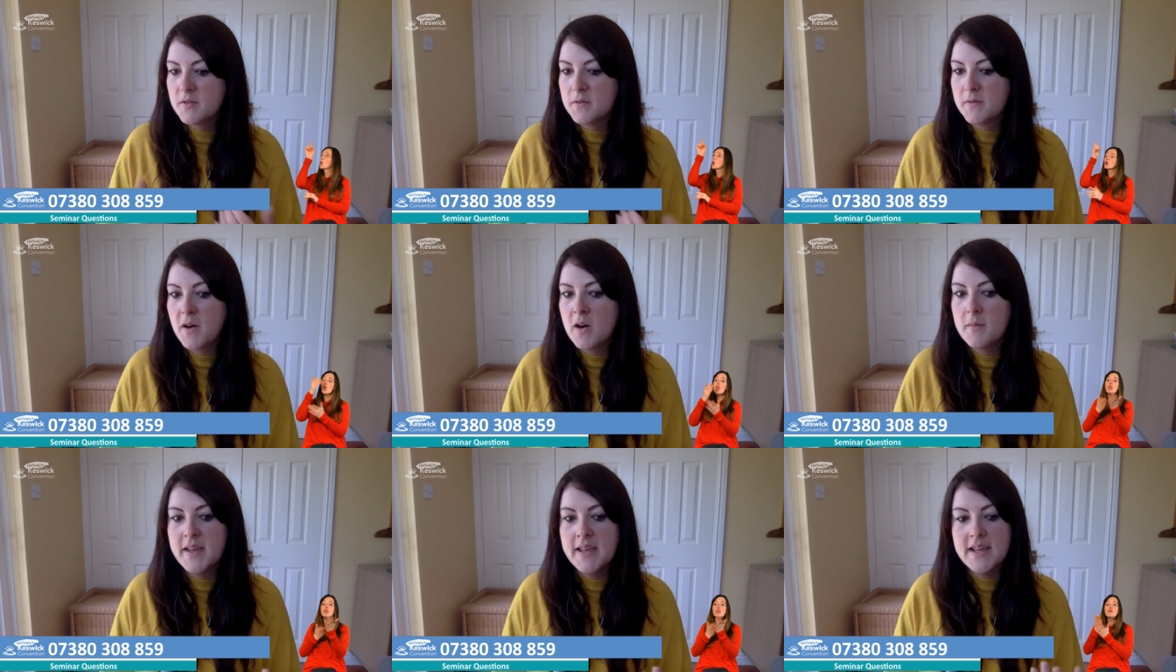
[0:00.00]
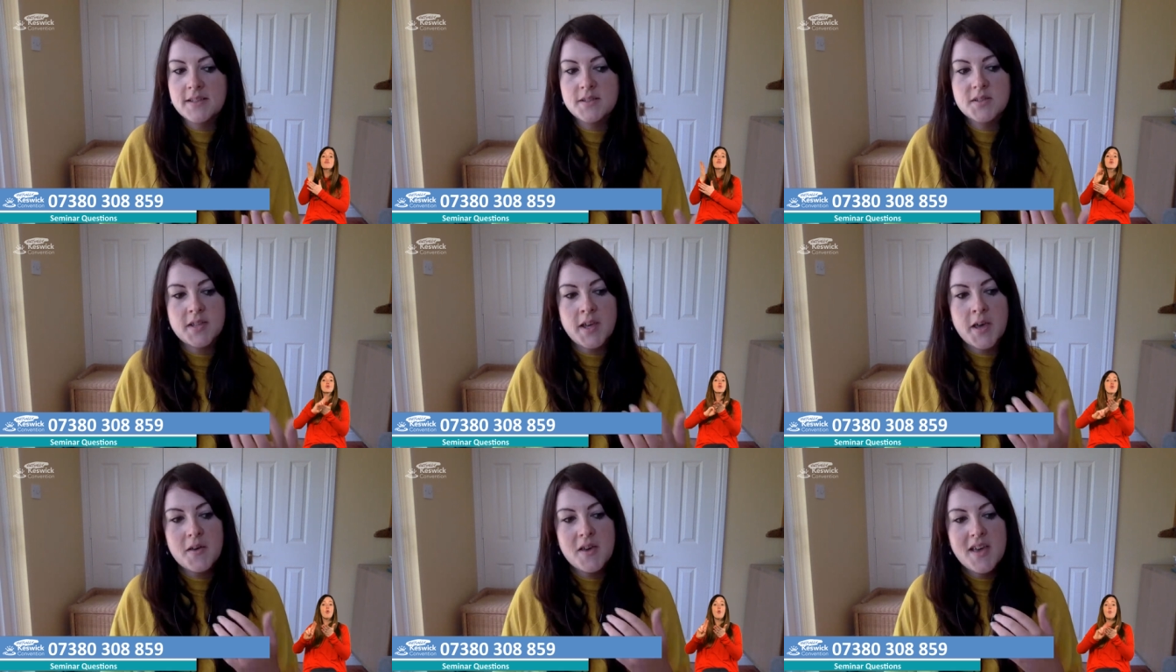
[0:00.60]
and farming. And
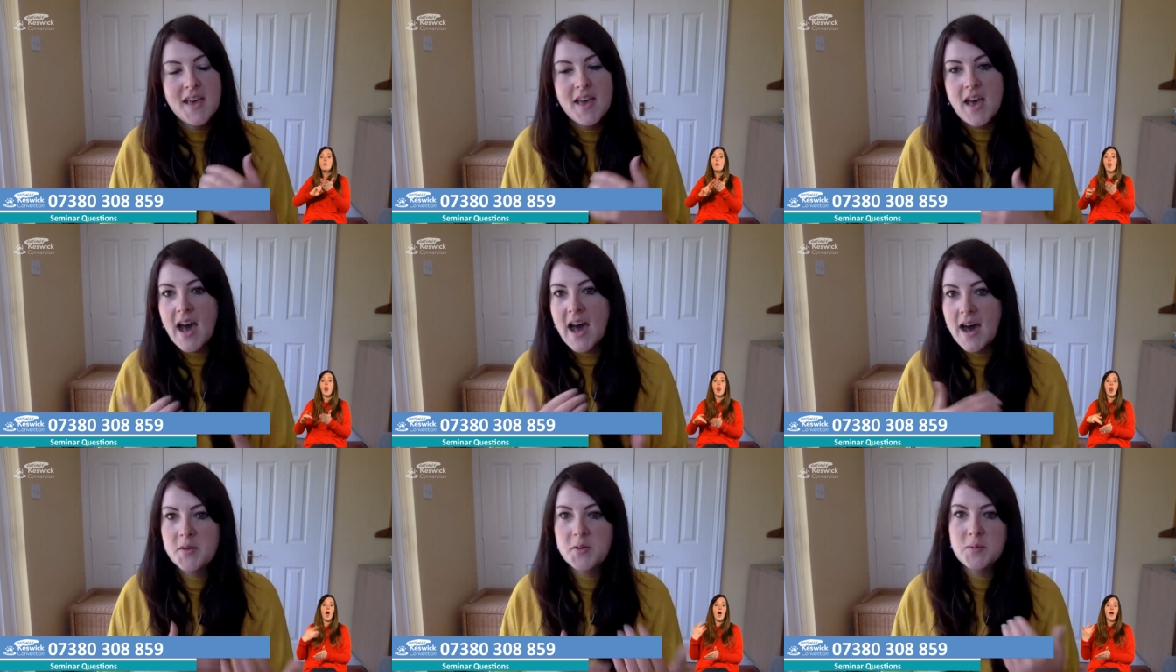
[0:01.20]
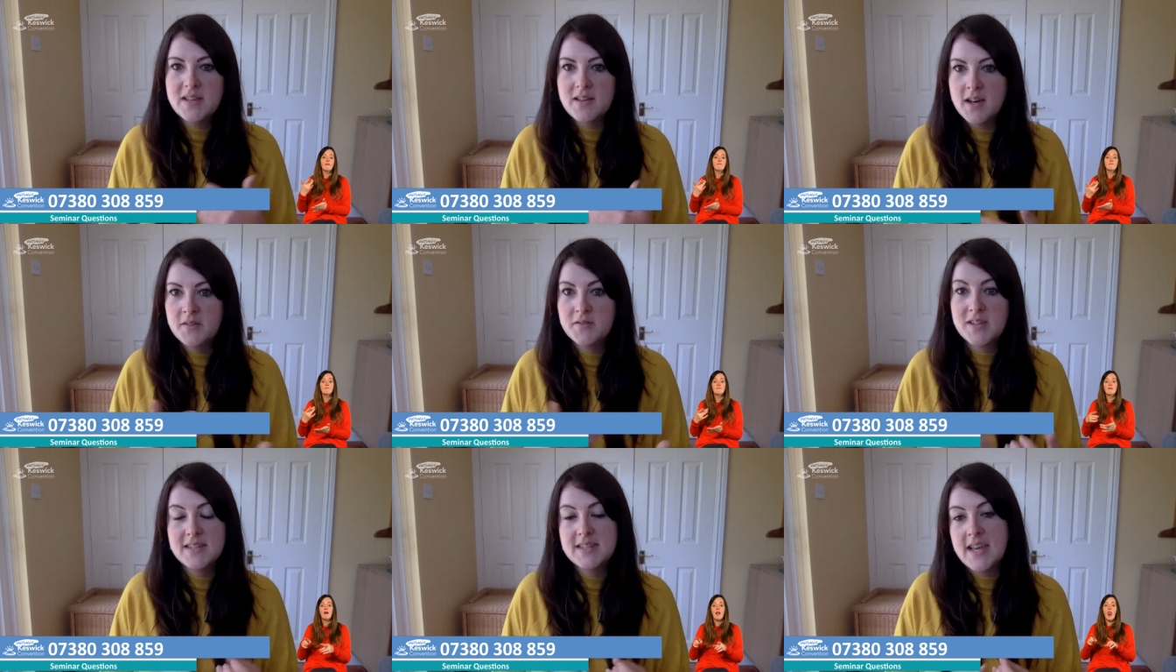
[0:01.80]
so, how do we kind
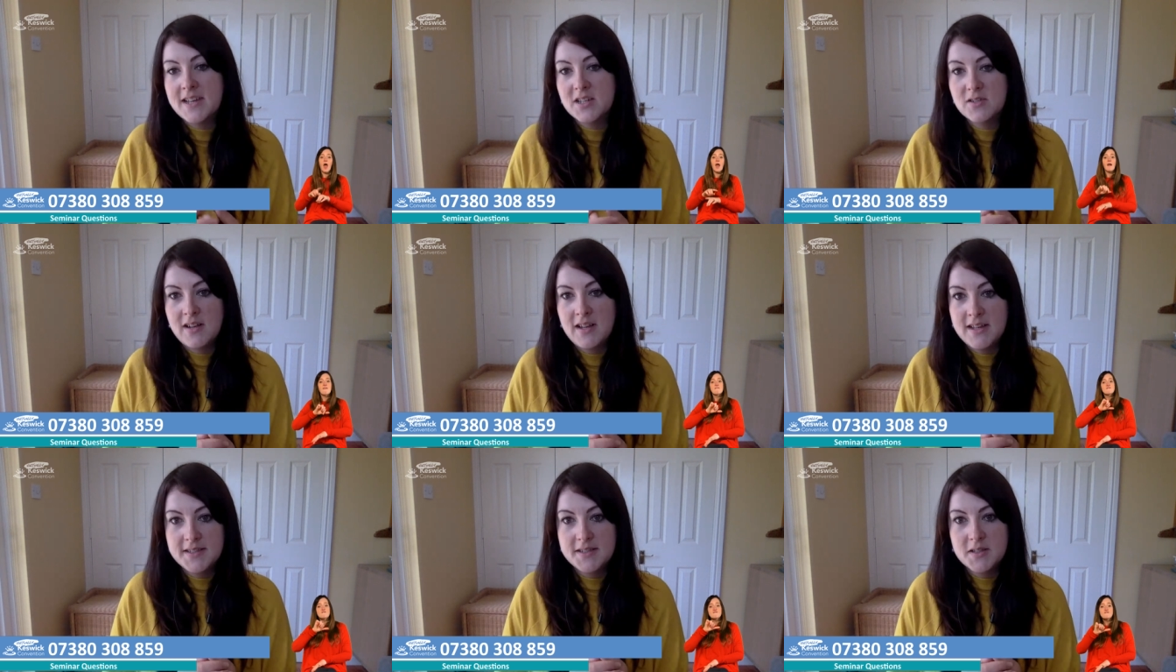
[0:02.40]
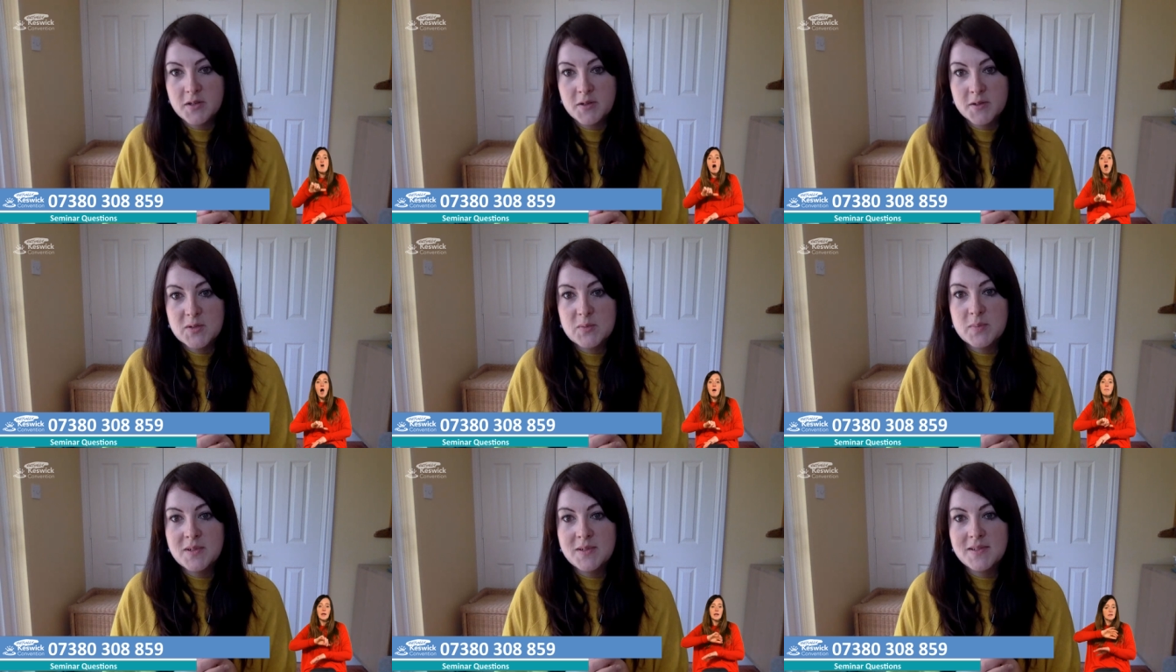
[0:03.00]
of contextualize the
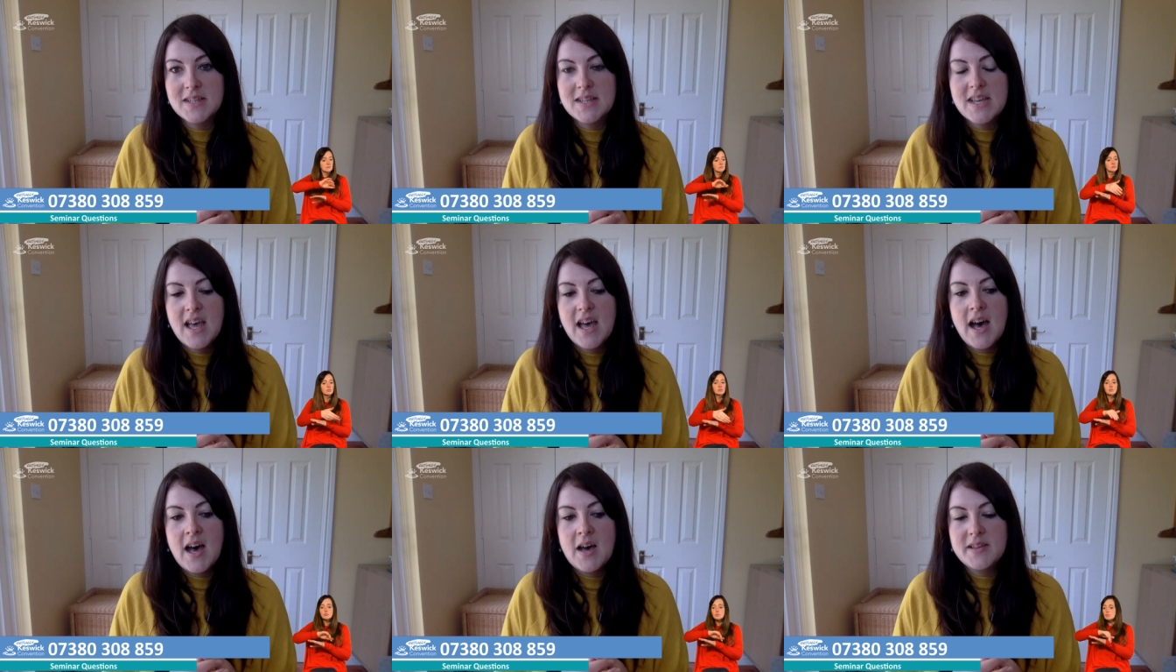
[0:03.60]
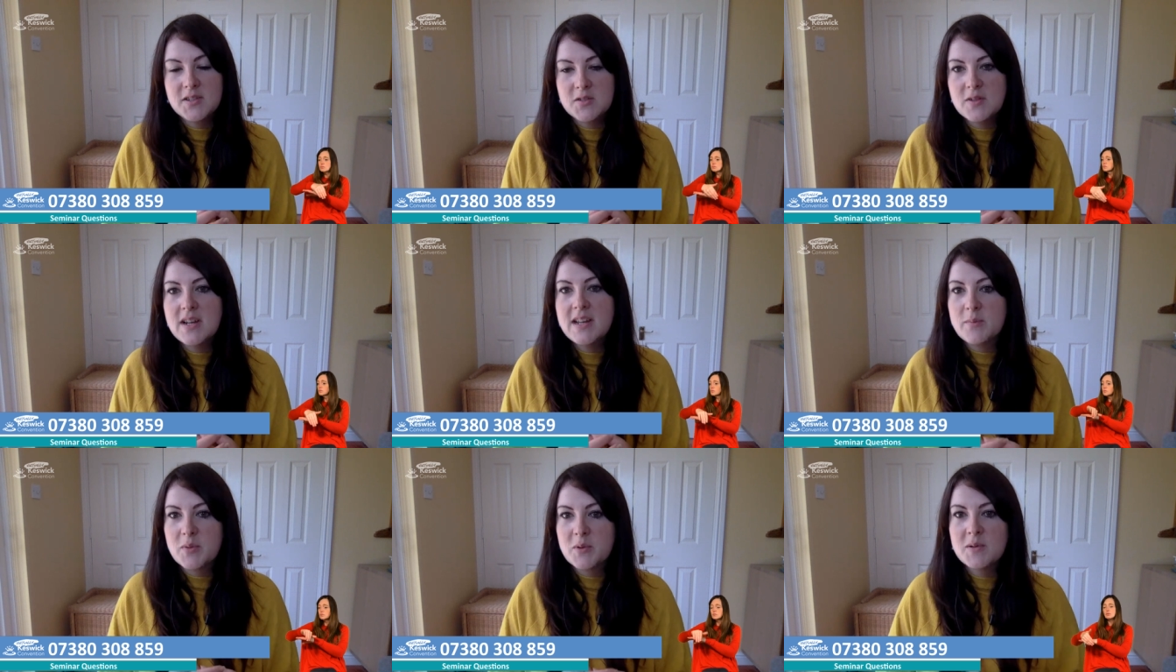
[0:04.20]
gospel uh, is
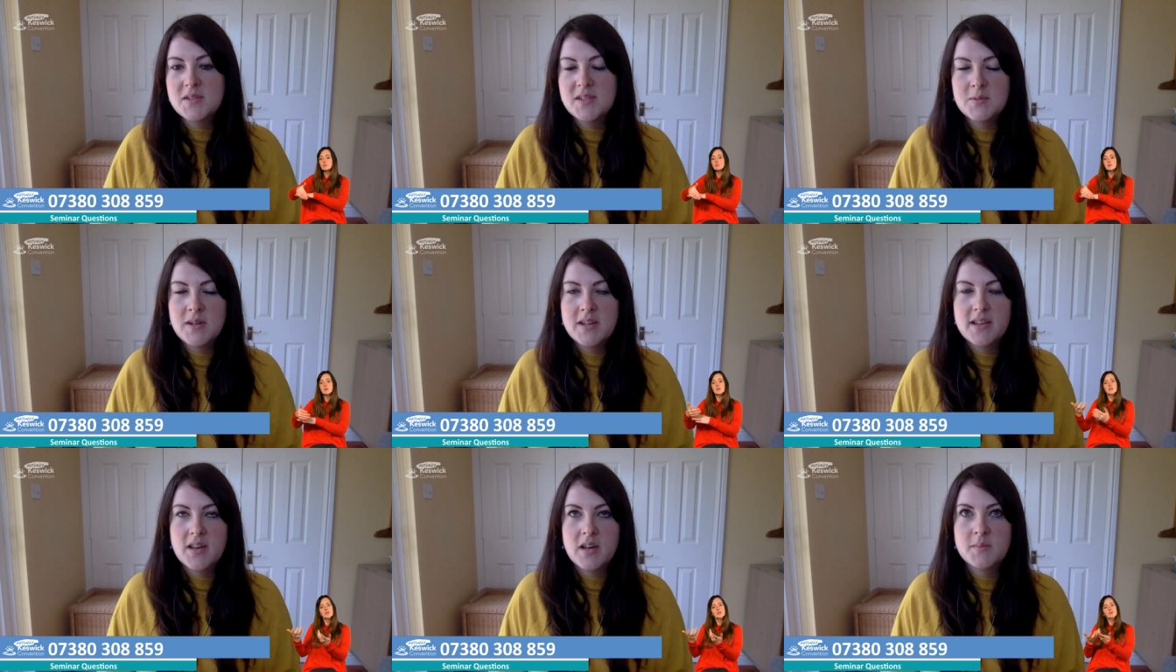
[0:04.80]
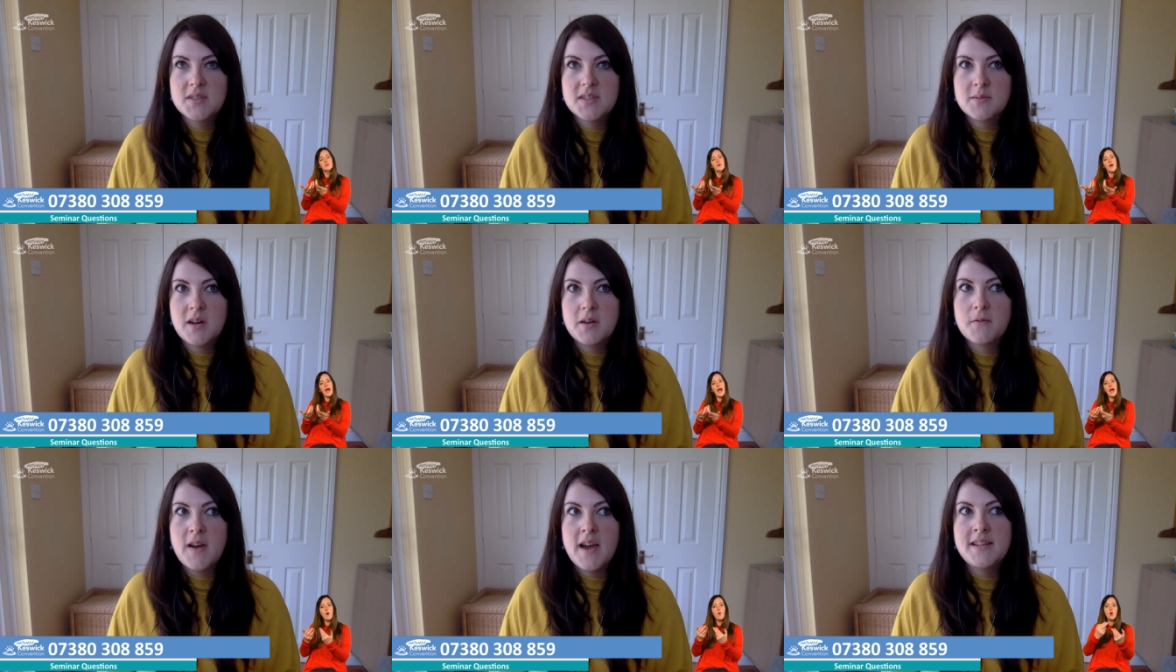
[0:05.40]
really important when it comes to
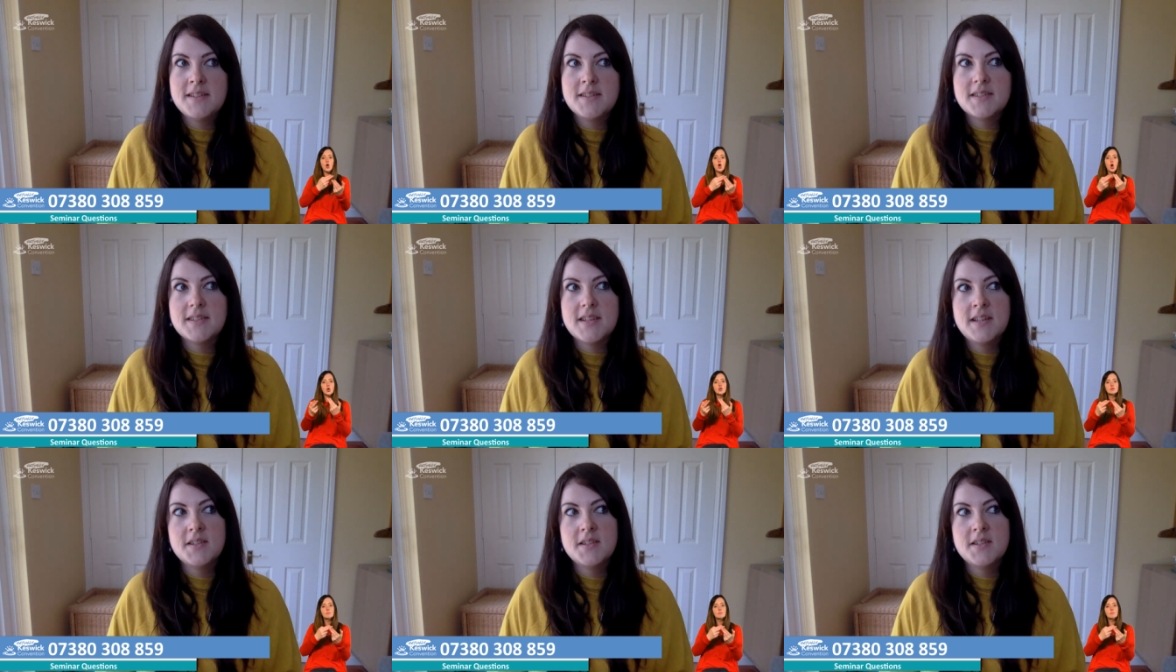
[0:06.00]
our friends.